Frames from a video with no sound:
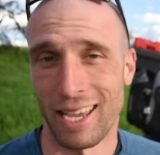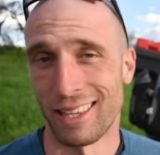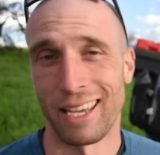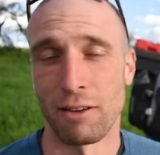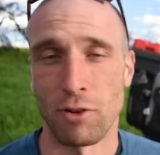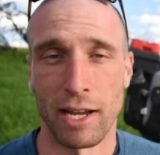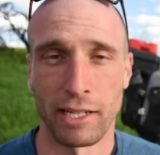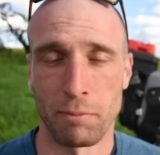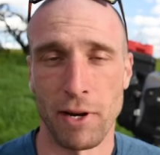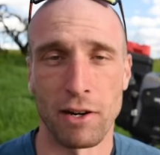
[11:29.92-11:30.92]
and they have
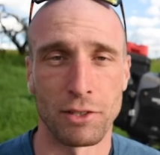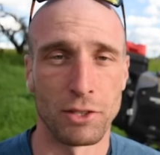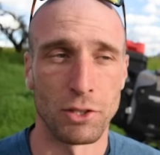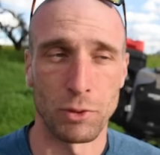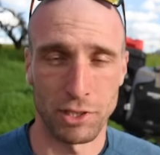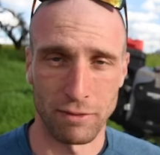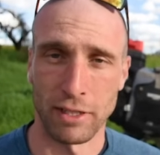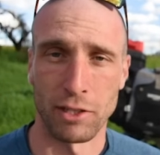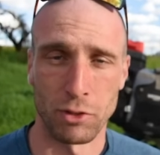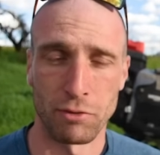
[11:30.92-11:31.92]
riding apparel too, which I've
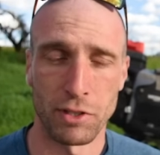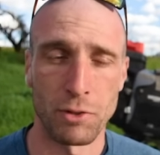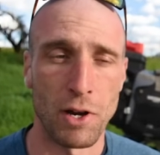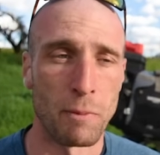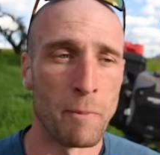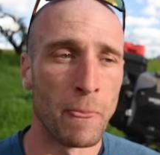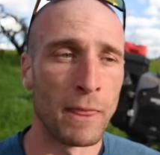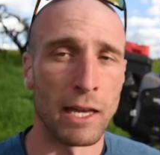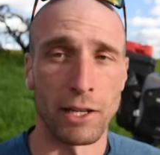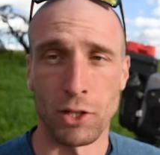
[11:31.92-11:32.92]
done a review on.
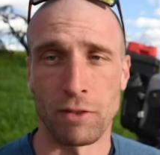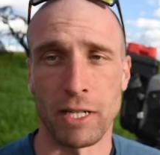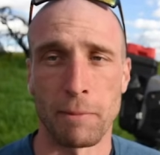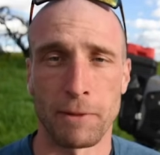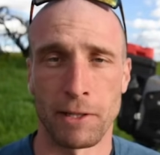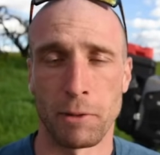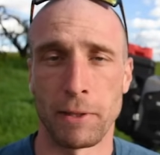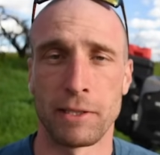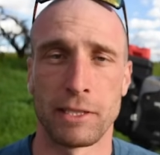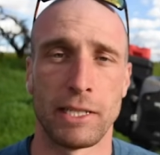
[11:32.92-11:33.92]
I do have a couple other
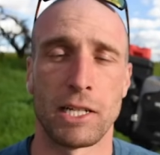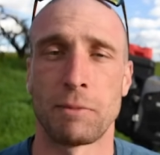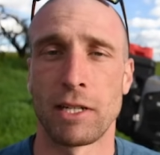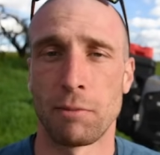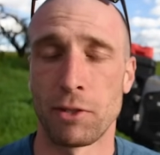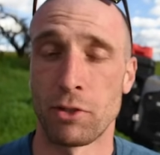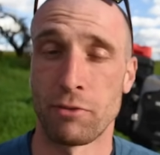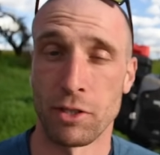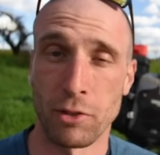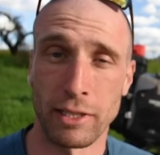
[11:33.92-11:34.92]
pieces of gear I'm going to be
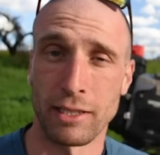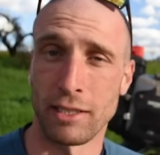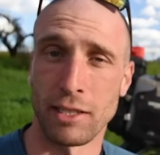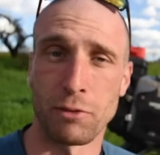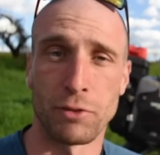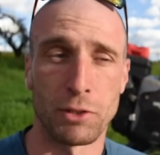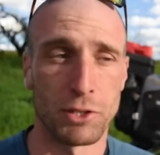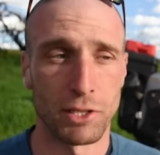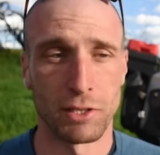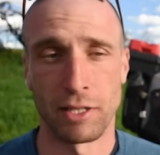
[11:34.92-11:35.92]
reviewing in the near
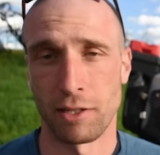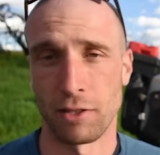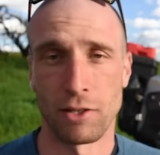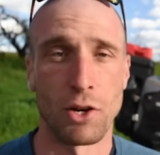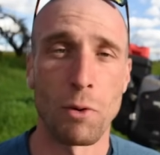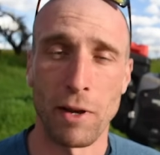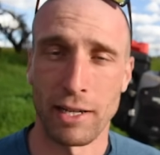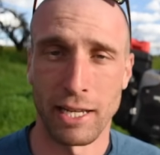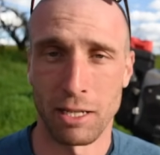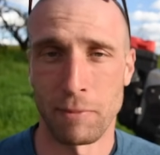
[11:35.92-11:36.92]
future. Their
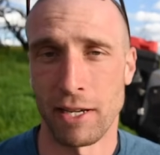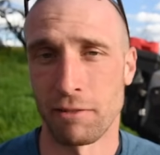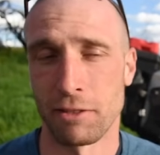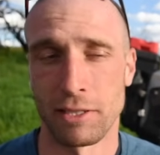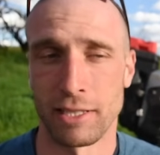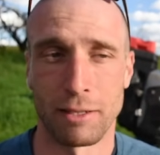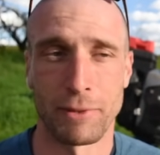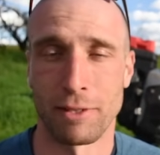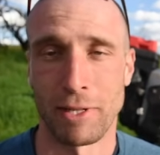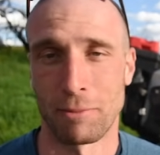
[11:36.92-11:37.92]
Nomad tank bag, for
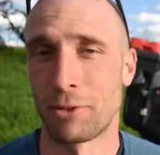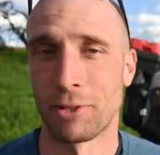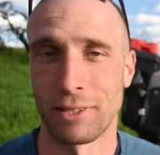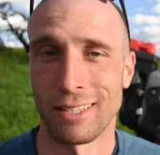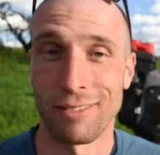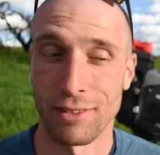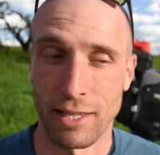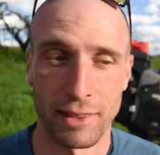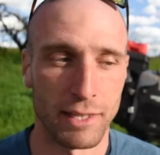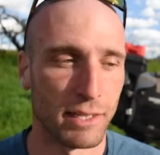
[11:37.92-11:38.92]
example, I'm absolutely loving
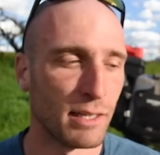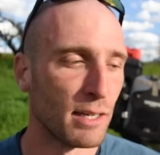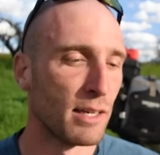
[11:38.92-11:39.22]
that thing.